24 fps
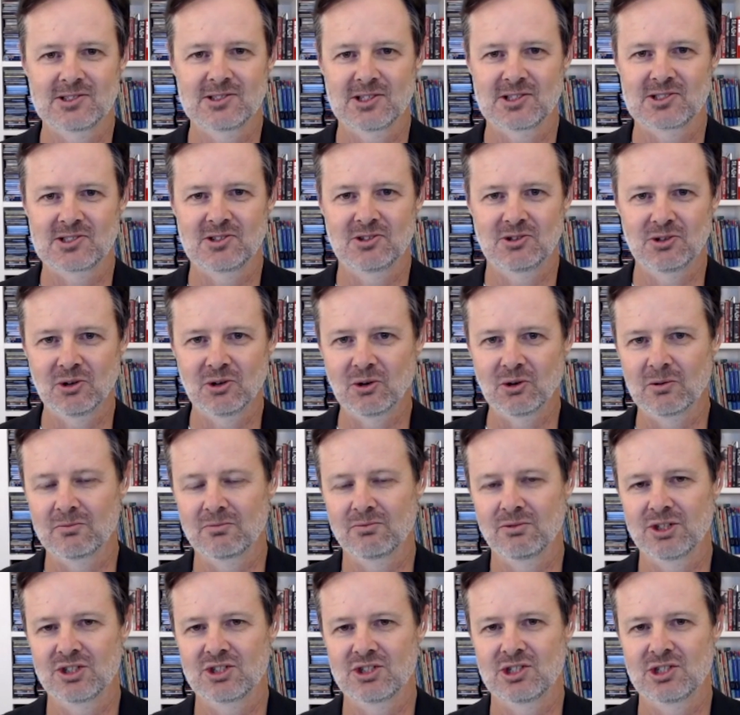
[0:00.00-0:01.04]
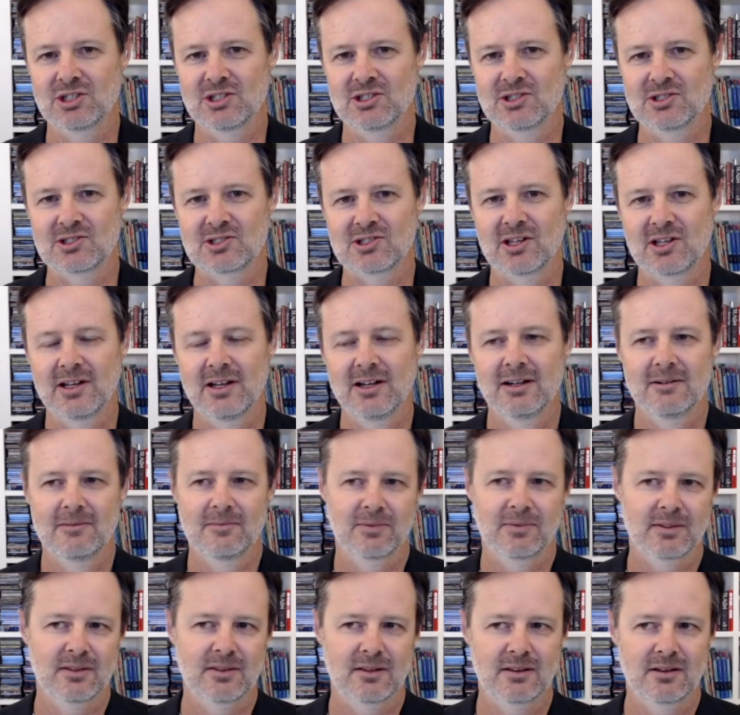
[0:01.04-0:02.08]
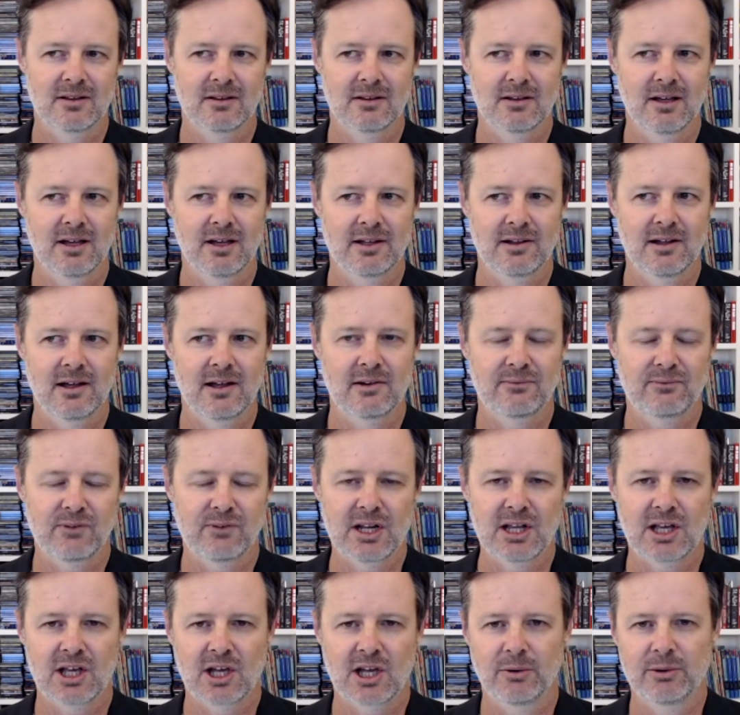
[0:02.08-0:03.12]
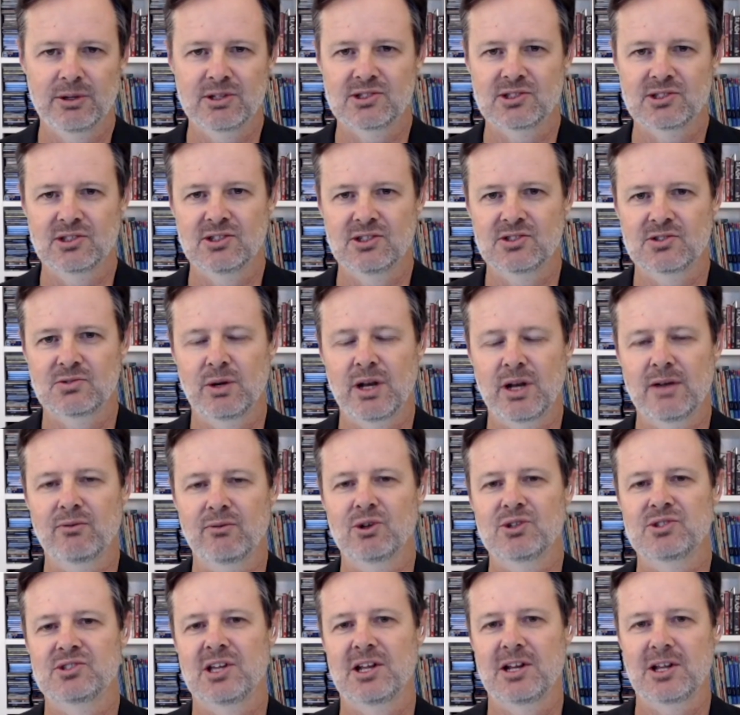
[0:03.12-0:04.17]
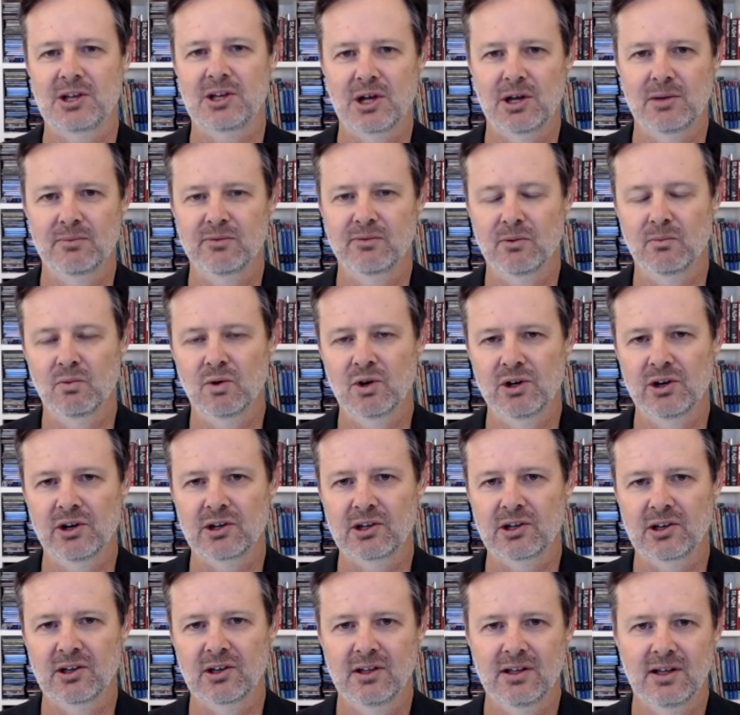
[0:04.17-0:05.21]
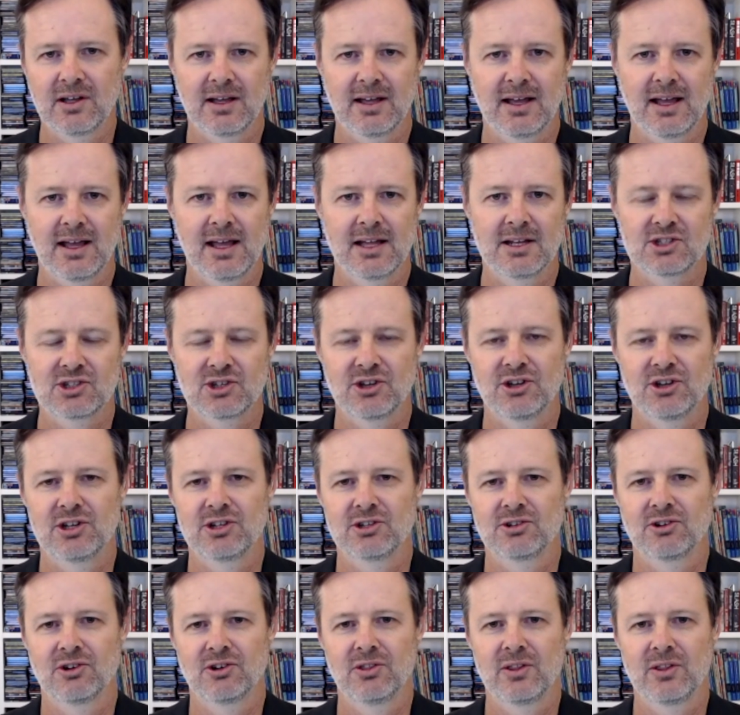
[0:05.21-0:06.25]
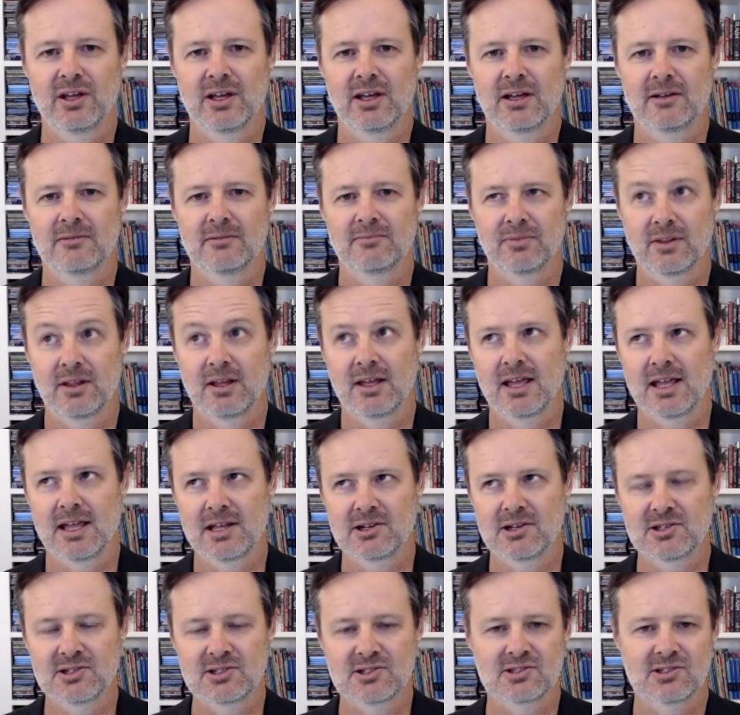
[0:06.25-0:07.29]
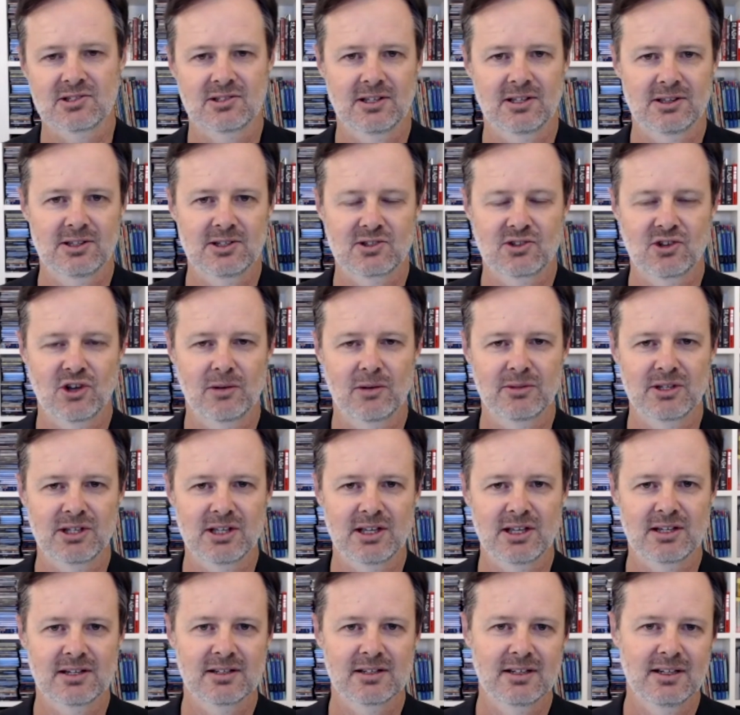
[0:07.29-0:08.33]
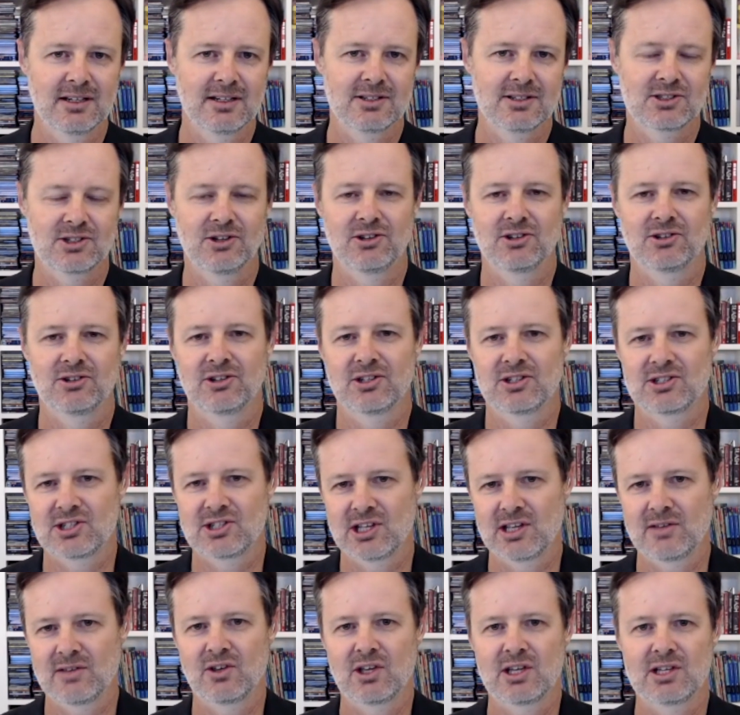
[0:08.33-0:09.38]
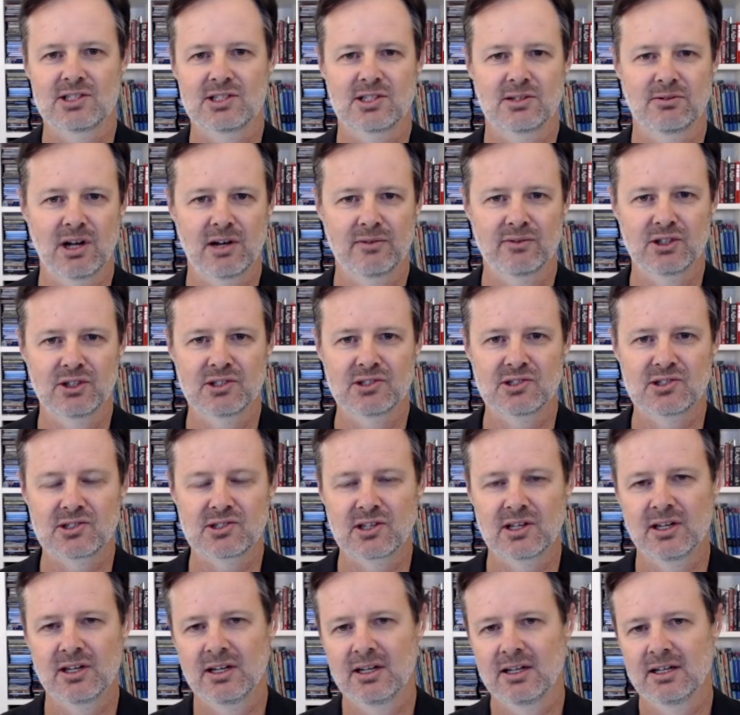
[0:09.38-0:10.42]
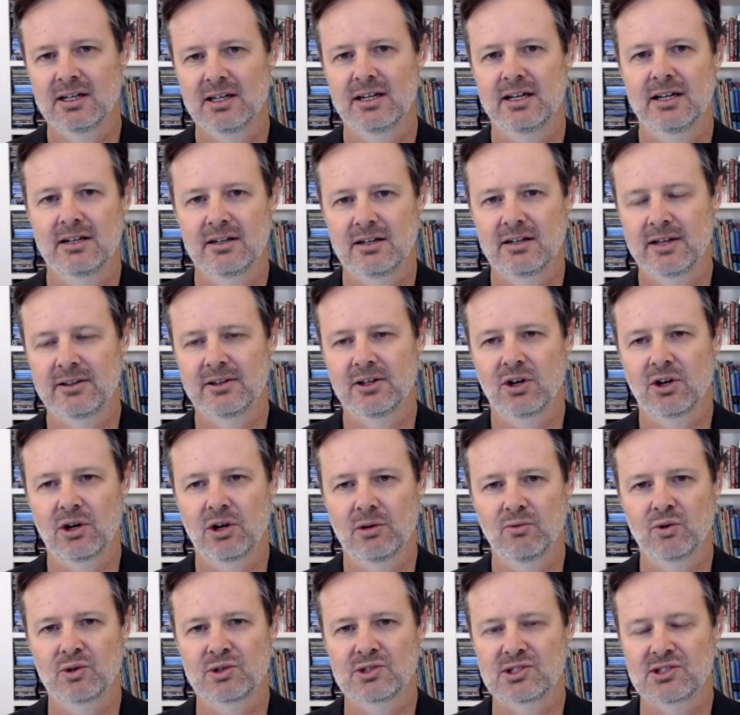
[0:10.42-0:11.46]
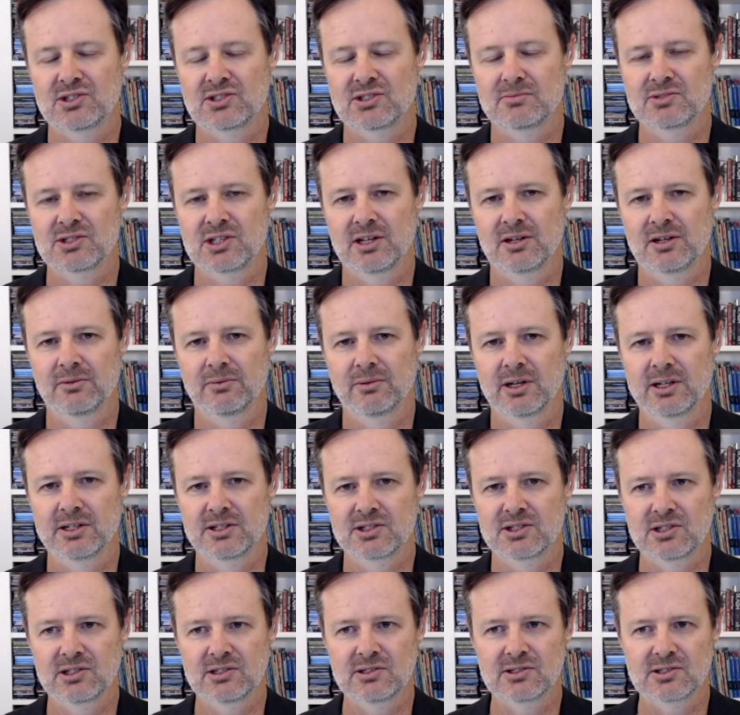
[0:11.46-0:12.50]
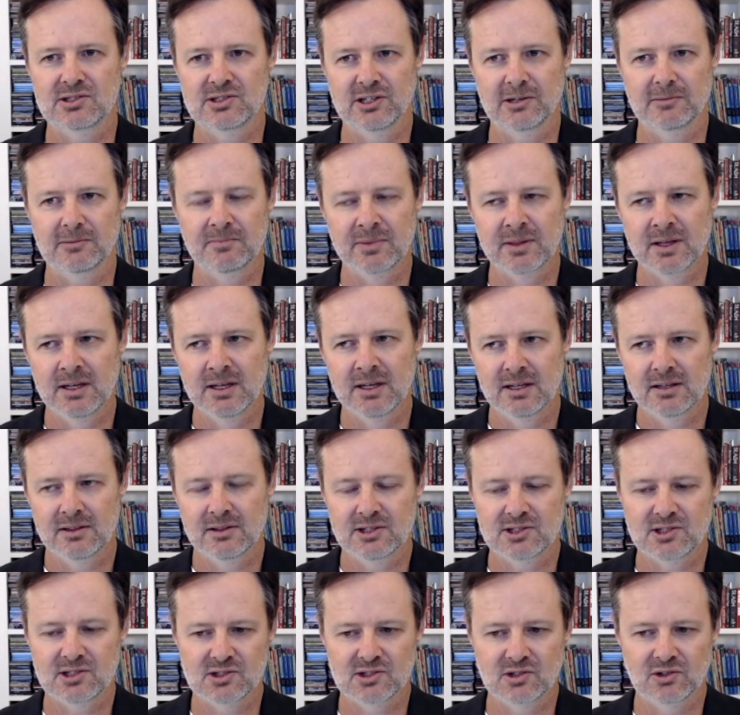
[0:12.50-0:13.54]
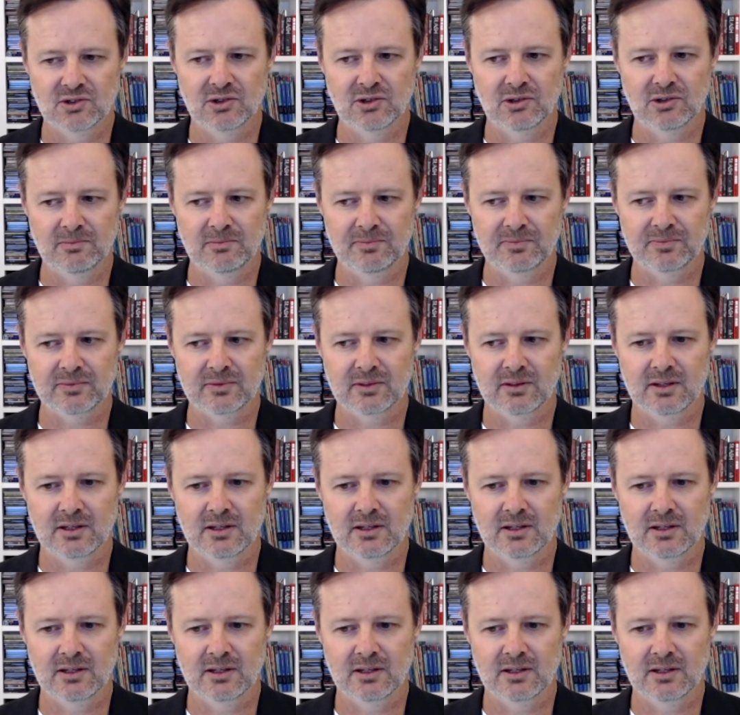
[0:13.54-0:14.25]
exist at all, which is at a funny coincidence when everyone's getting home from work and turning on their heaters at this time of year, turning on the TVs, their ovens, and and the hot water systems get a run too. So this is all